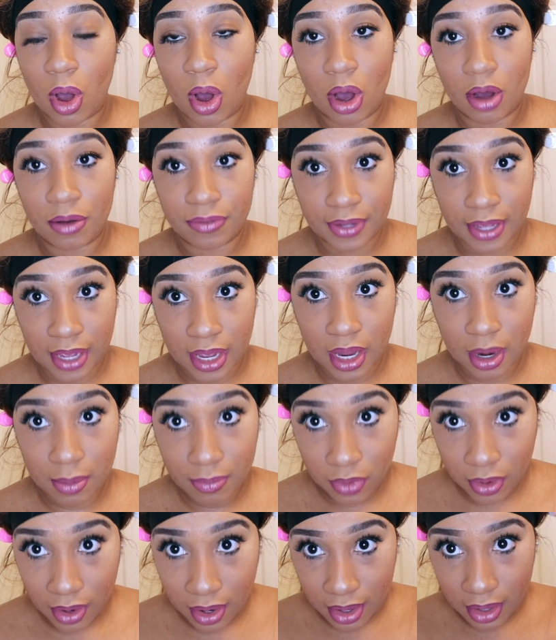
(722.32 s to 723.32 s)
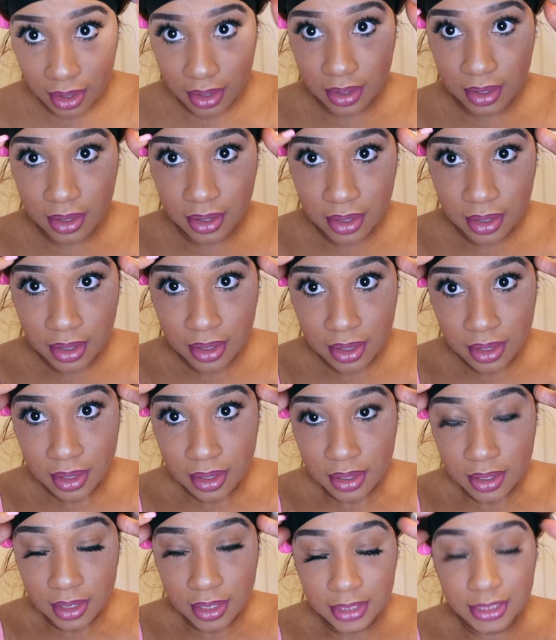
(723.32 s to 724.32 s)
off camera
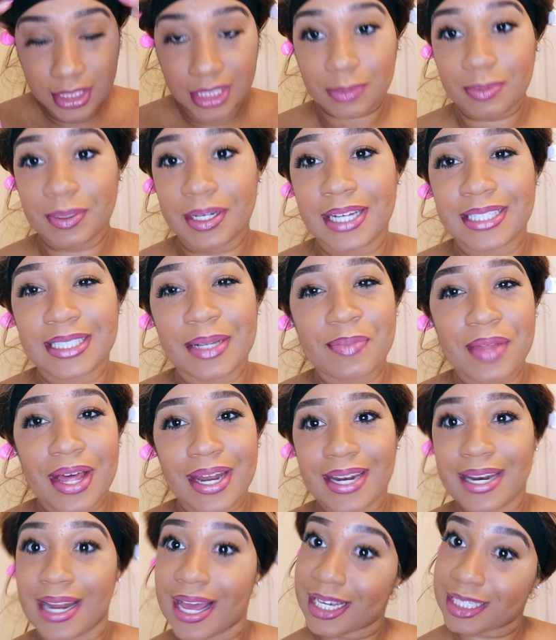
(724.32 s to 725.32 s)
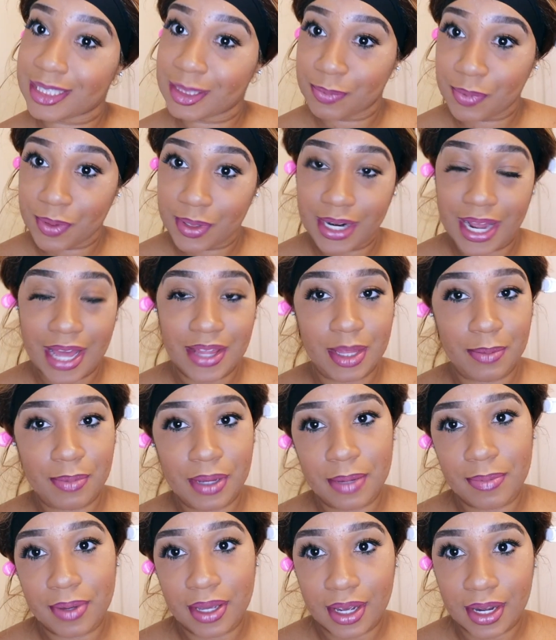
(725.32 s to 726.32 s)
just because I'm not an expert at the
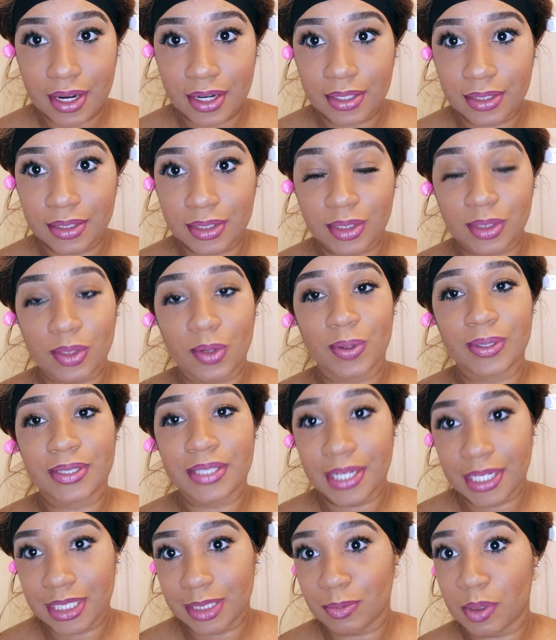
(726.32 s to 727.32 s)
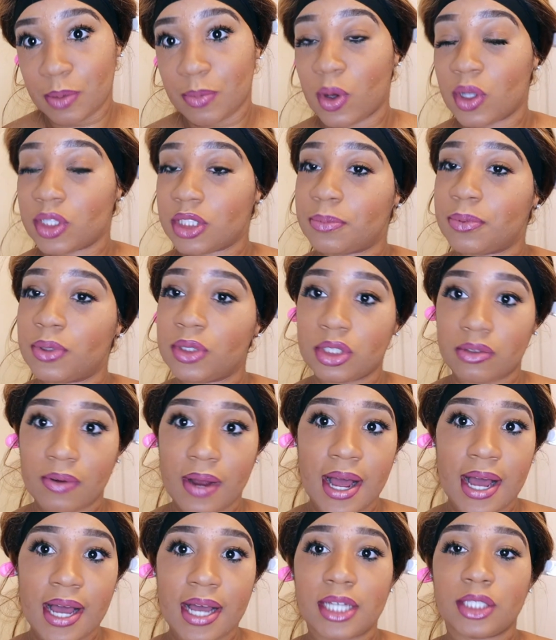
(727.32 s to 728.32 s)
baby hairs, so it takes me multiple
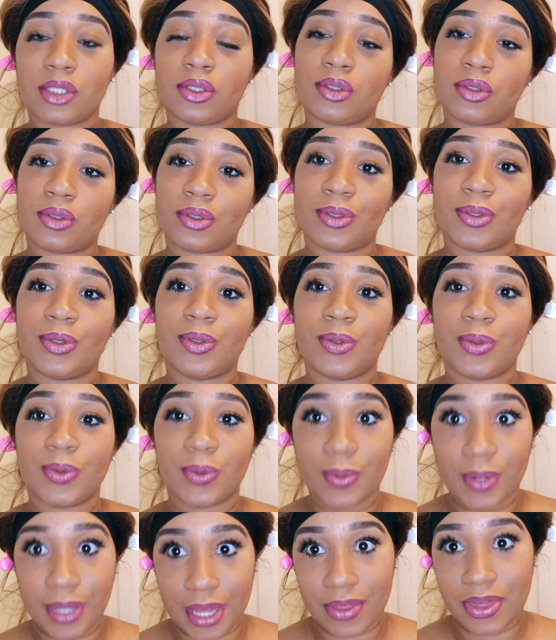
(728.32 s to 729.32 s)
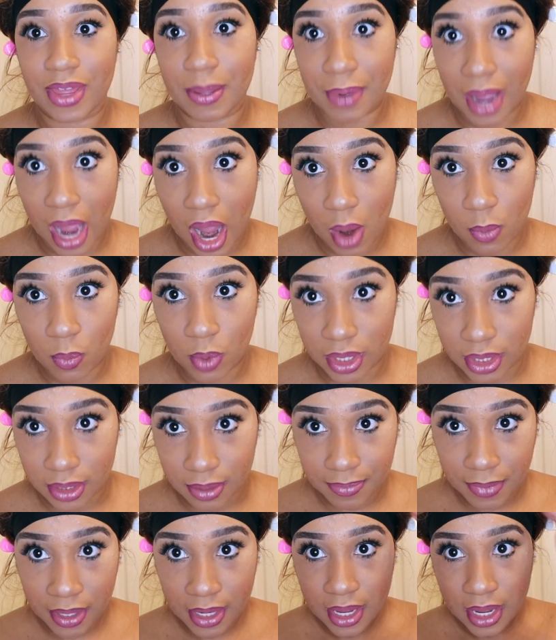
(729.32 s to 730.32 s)
tries to get them how I want
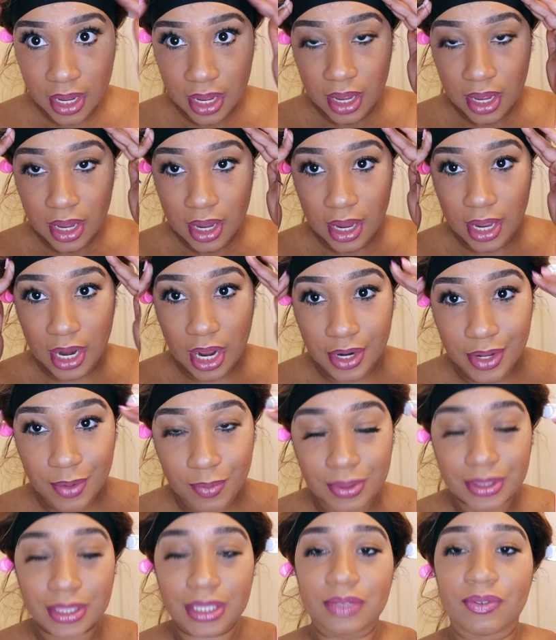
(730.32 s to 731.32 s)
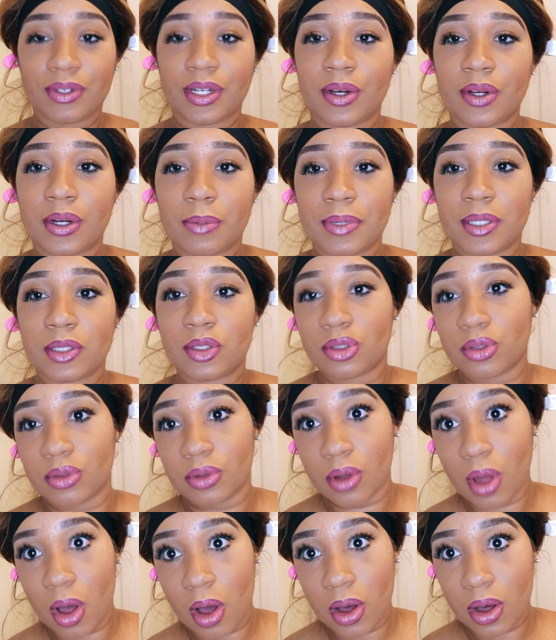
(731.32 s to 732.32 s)
them. And I didn't want this video to be
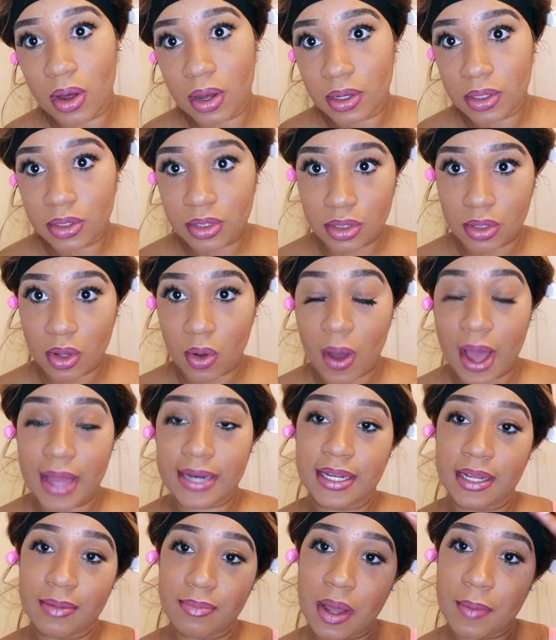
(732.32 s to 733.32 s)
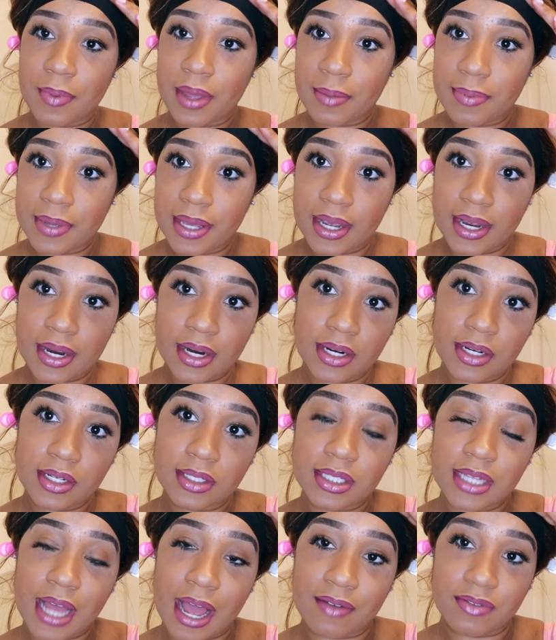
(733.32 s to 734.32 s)
too long, so I did my baby
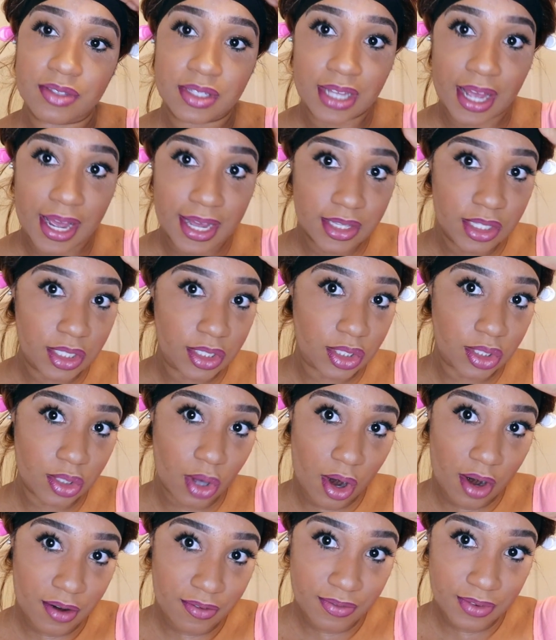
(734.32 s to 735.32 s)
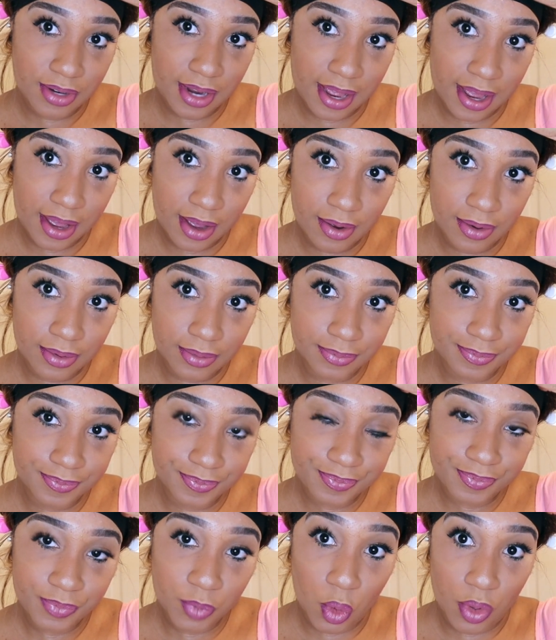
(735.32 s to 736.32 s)
hairs. I've tied the scarf down,
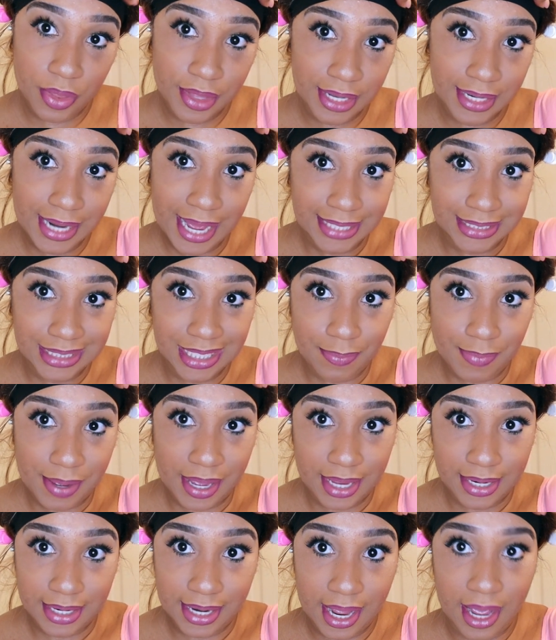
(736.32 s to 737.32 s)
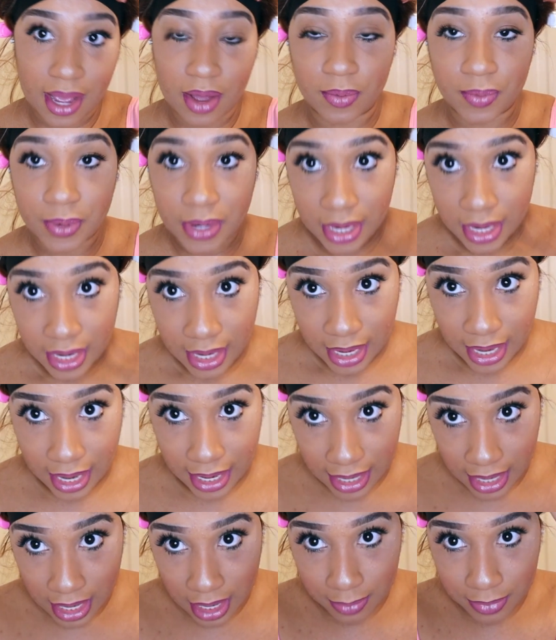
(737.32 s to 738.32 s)
or the elastic band down,
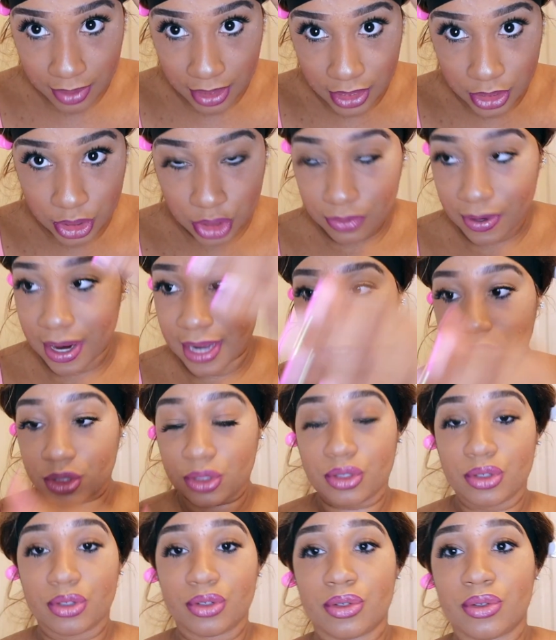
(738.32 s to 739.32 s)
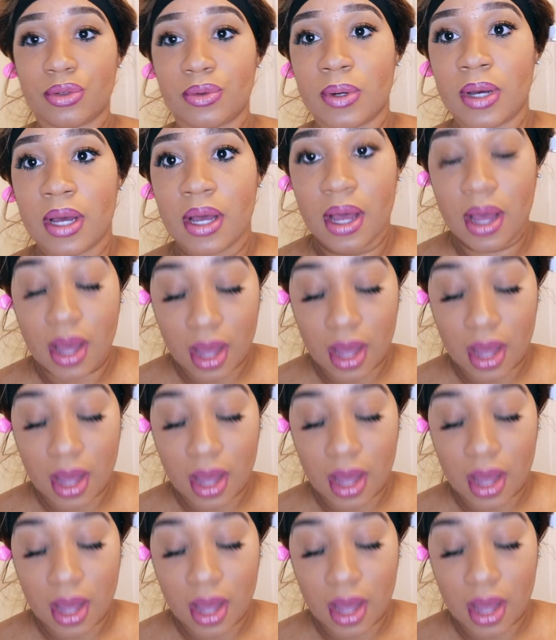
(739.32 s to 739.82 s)
and now I'm gonna try to